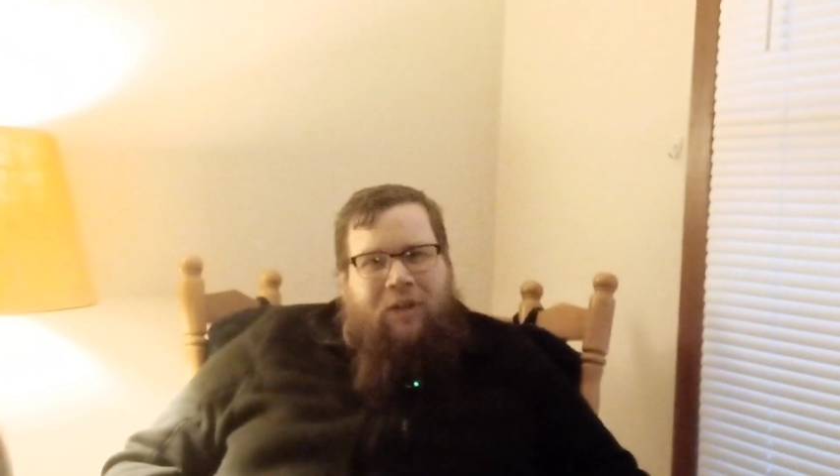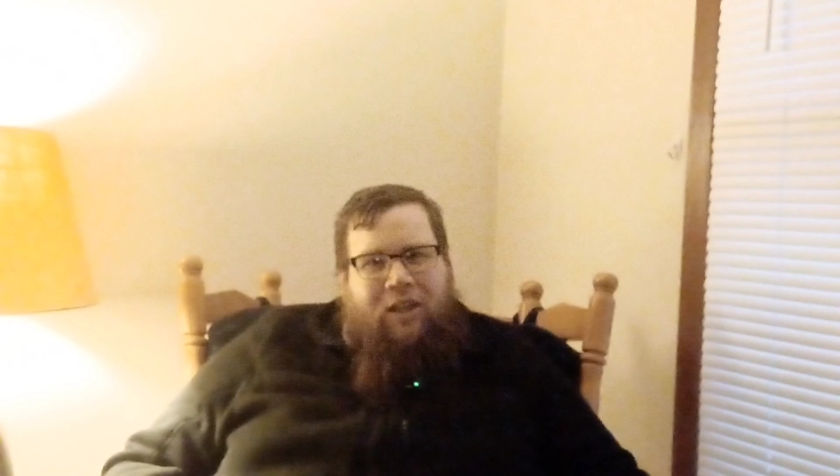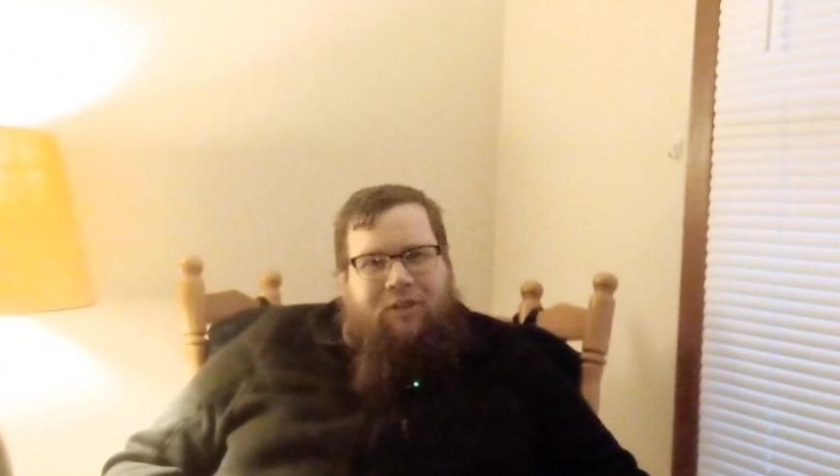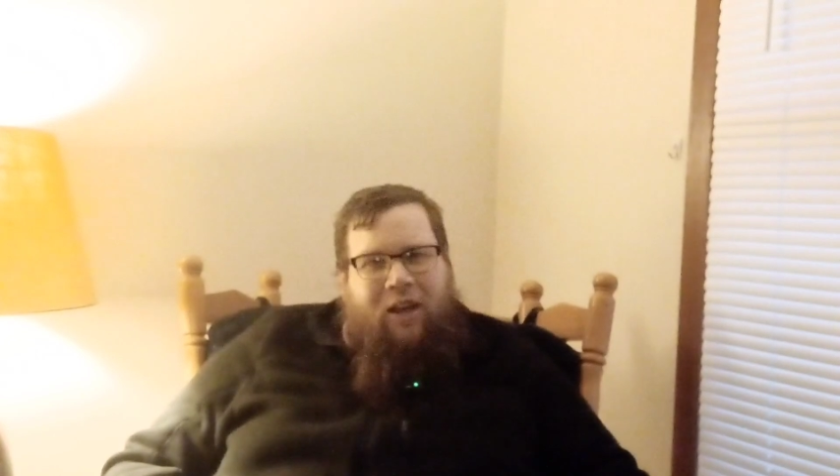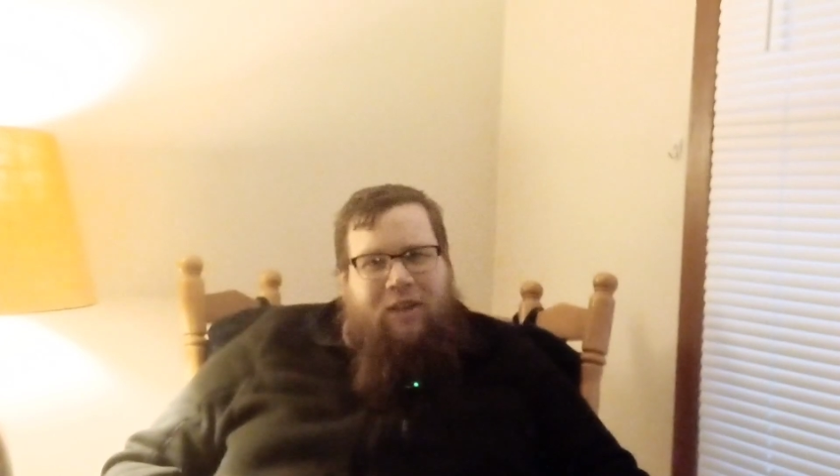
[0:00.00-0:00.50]

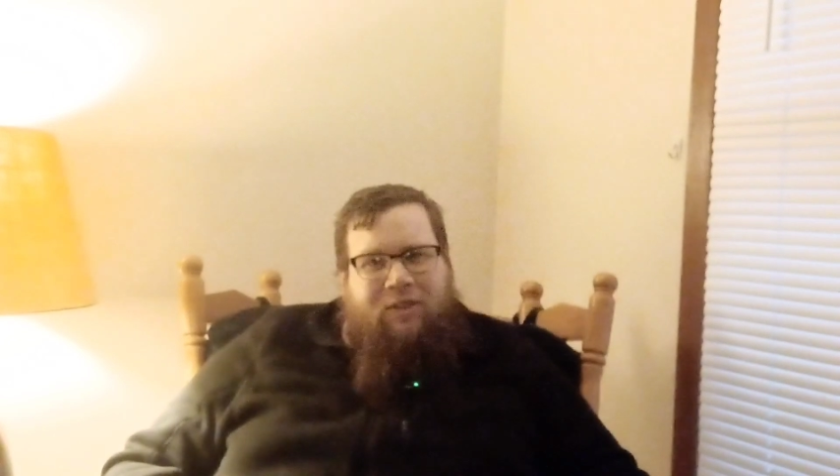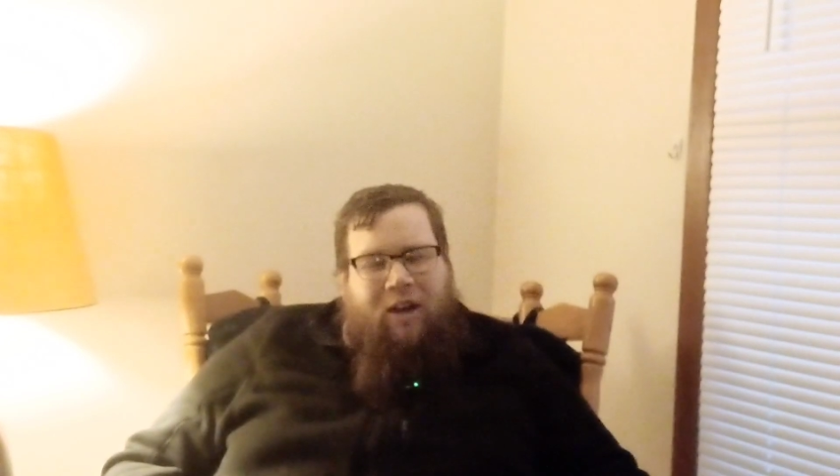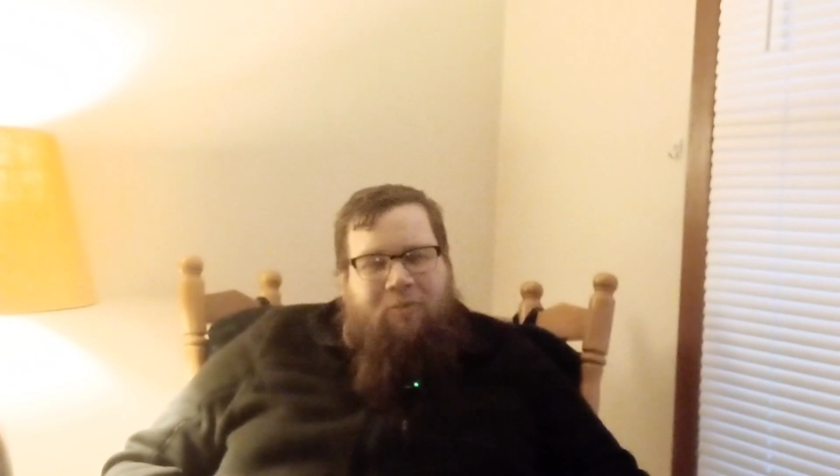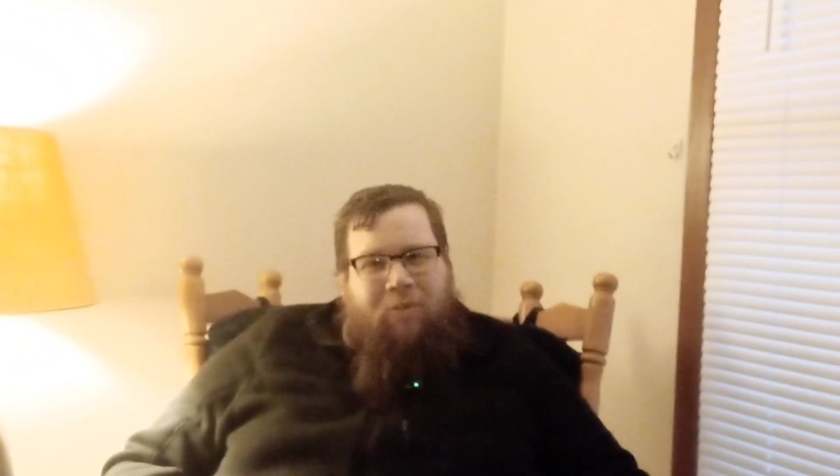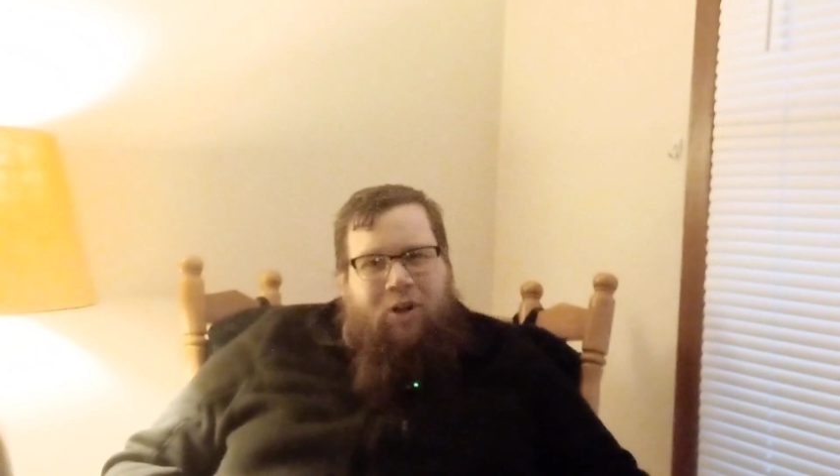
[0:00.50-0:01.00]
and takes
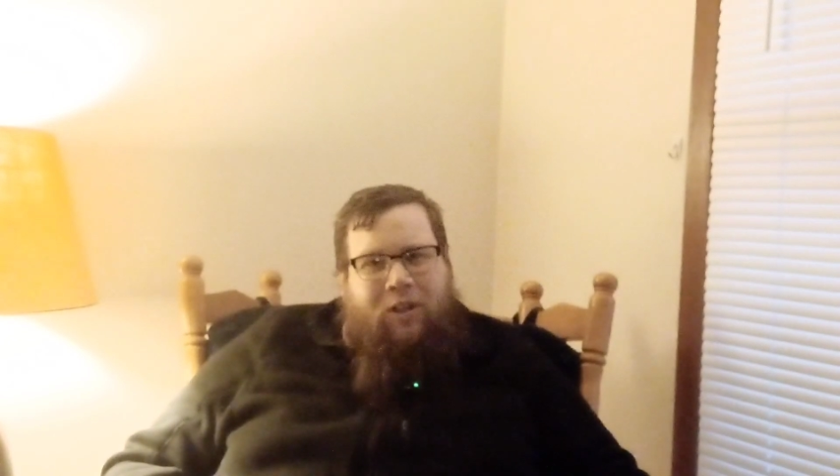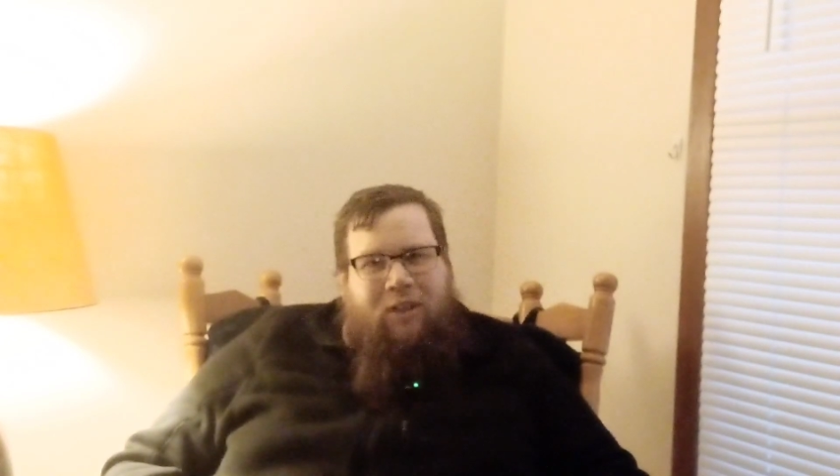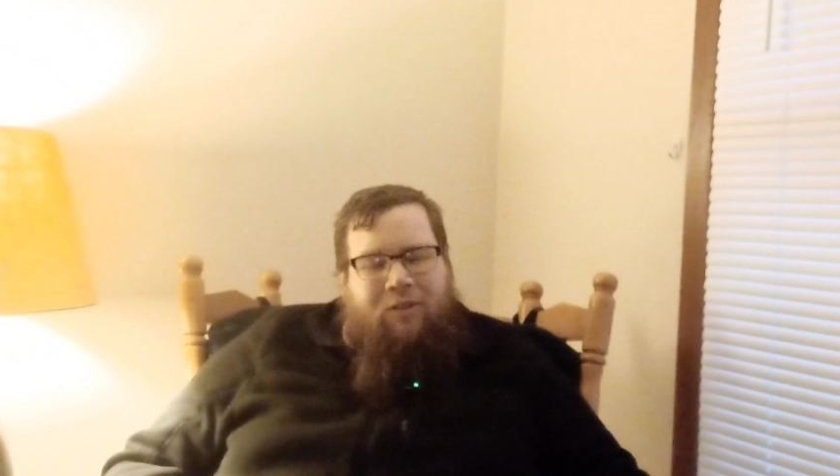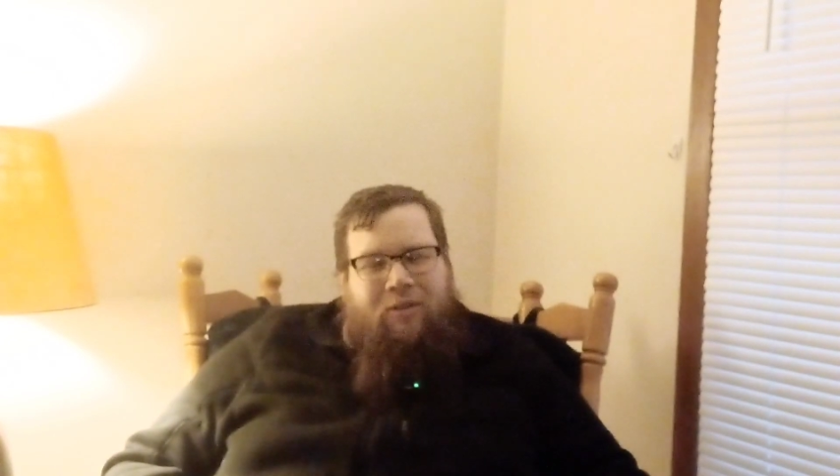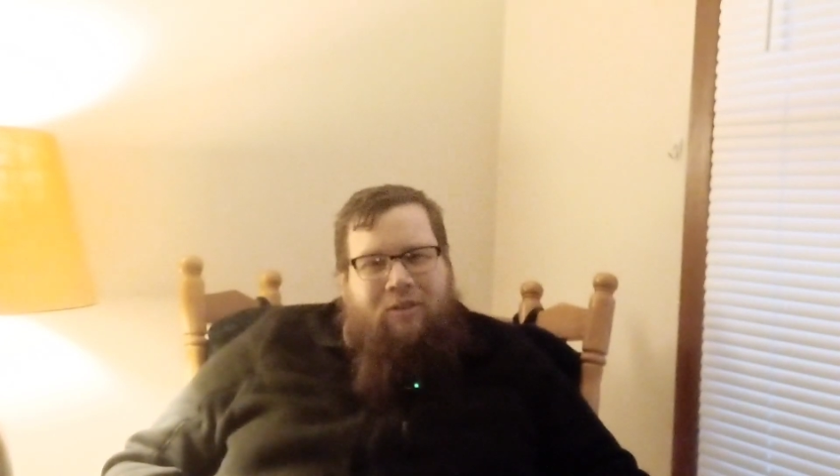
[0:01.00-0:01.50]
out Marty.